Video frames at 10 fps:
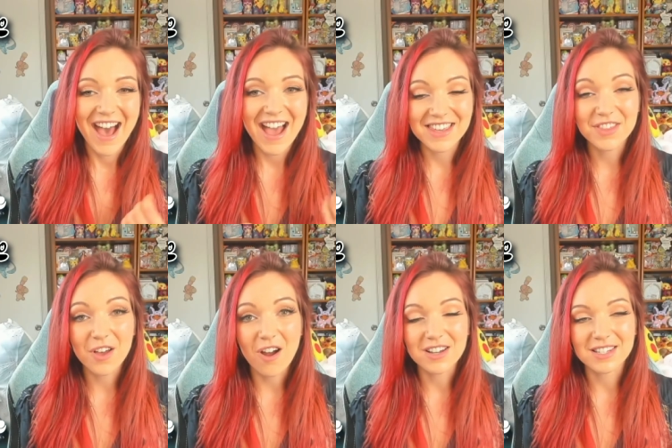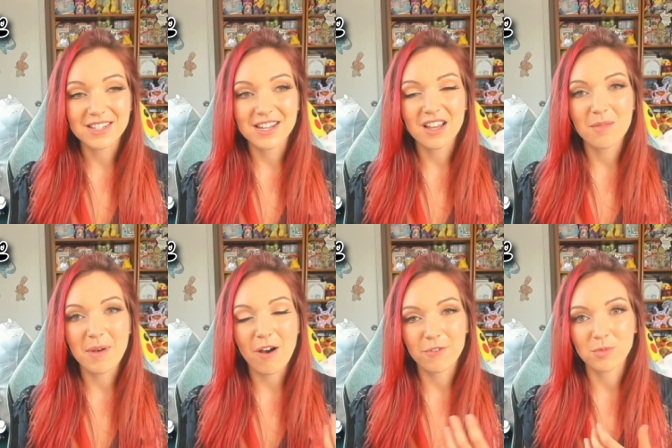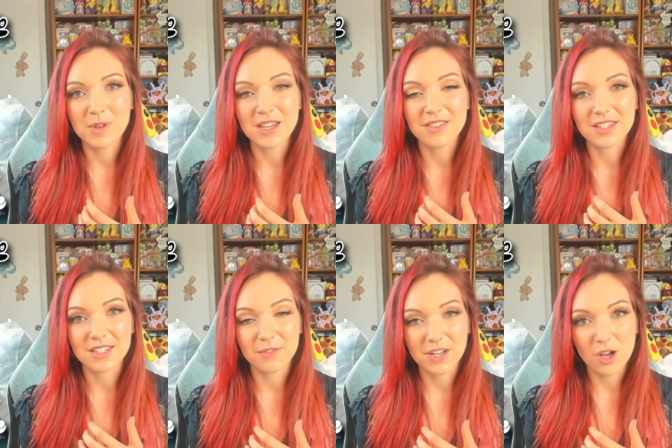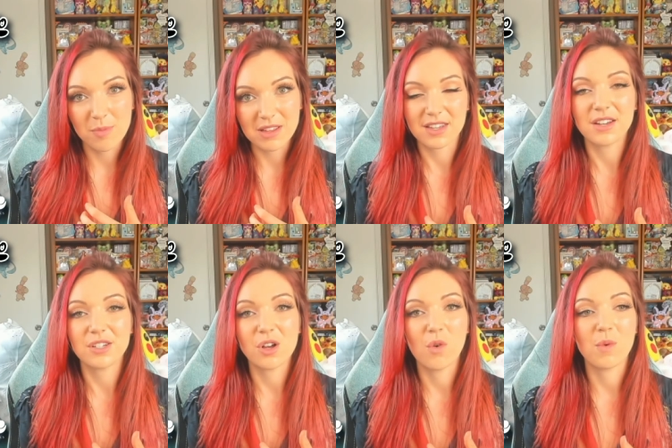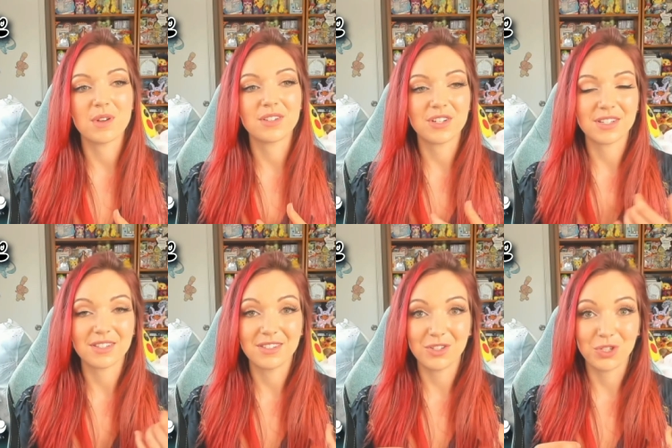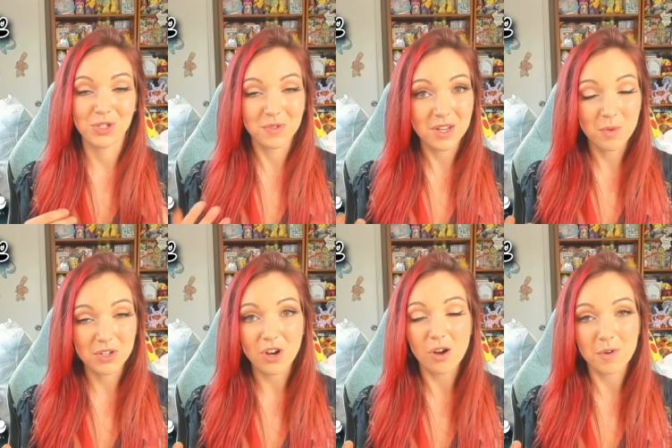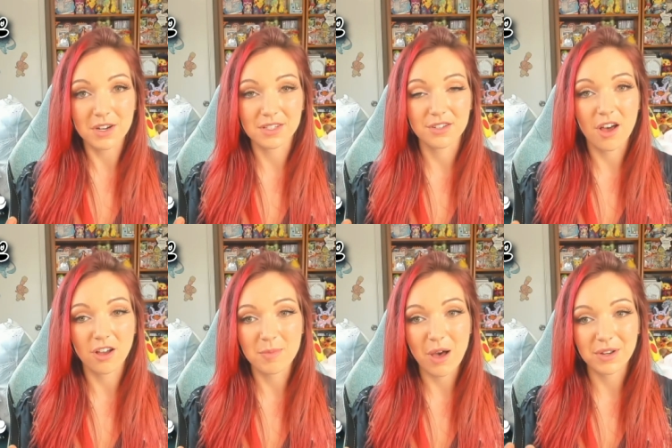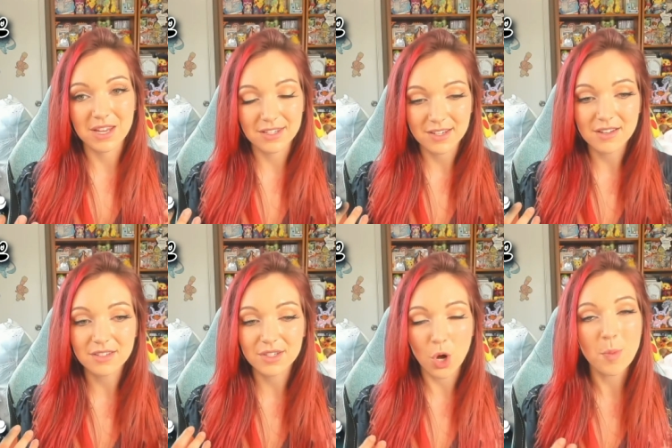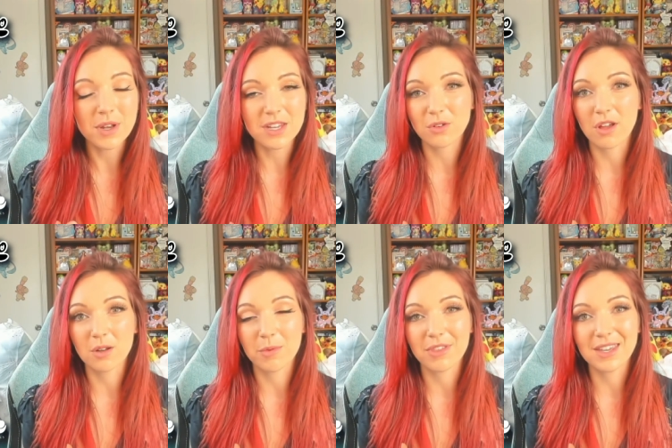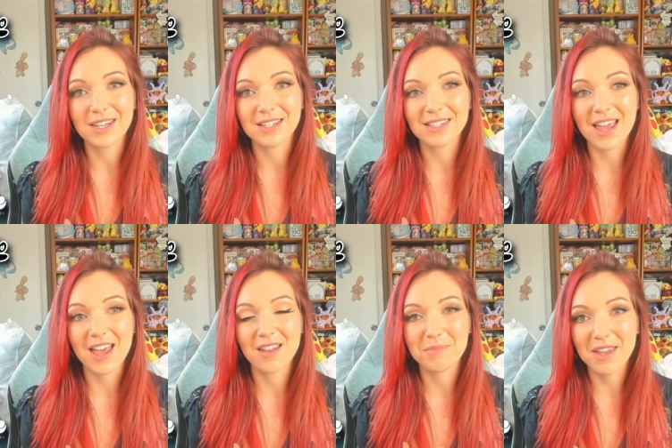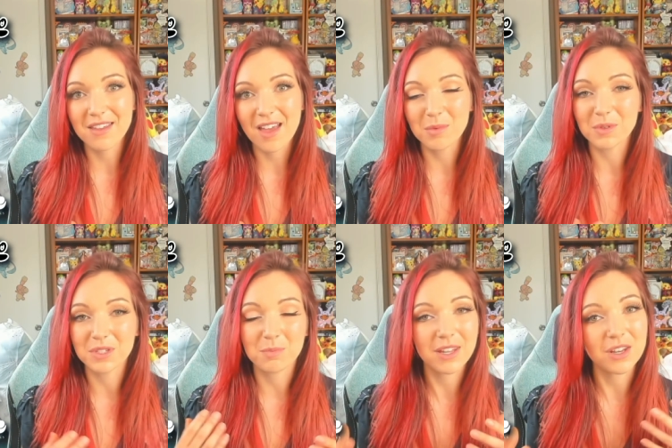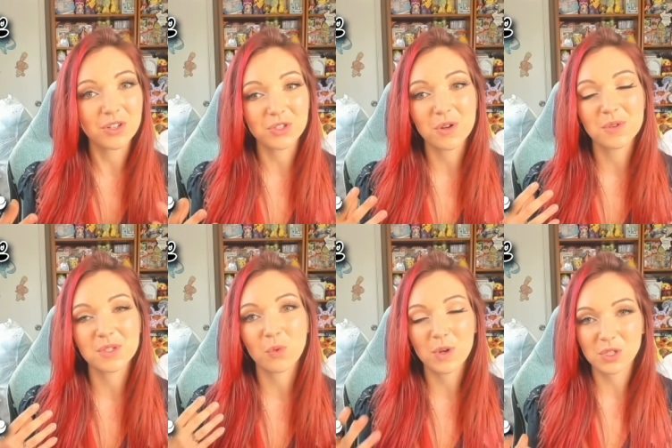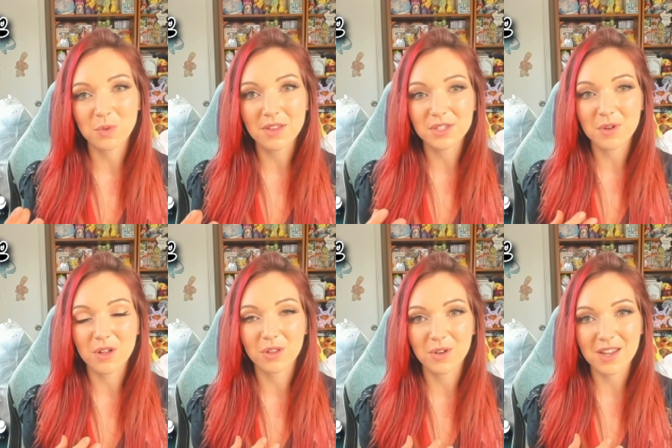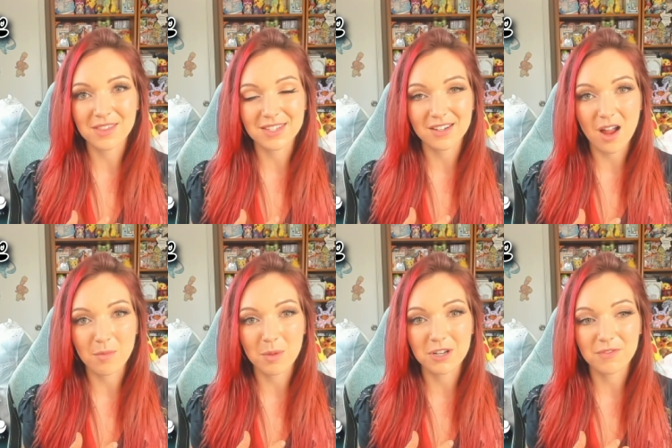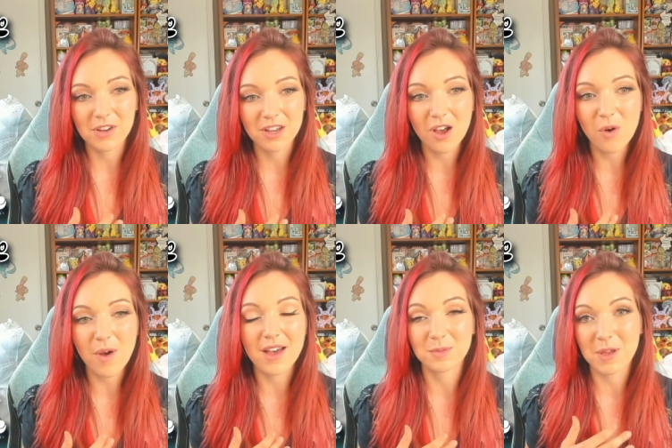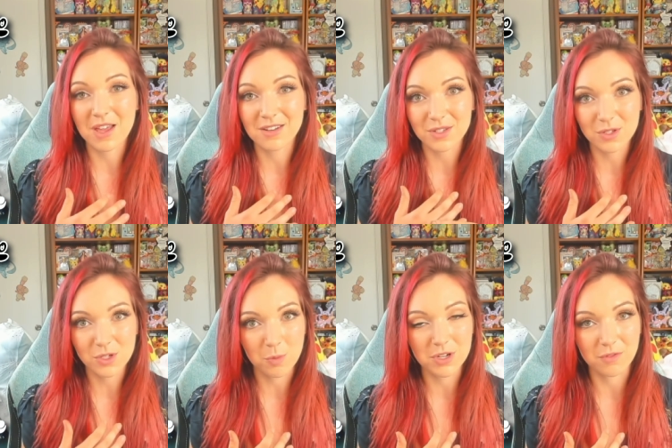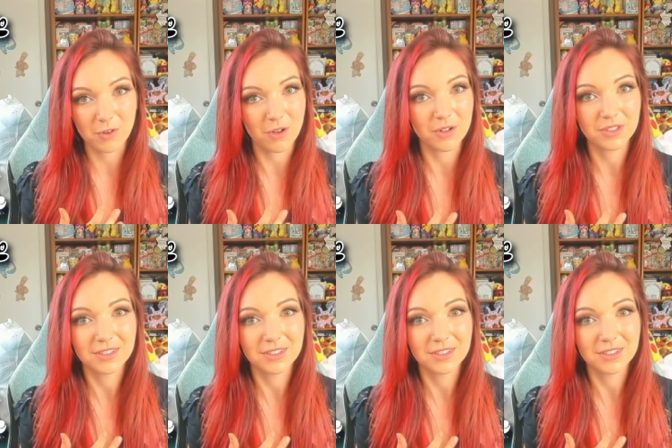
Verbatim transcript: I think the hardest thing about filming this video about Saito was just choosing which artworks to talk about. He's done so many incredible things, and being able to pick and choose which ones to include in this time-limited video has been super difficult.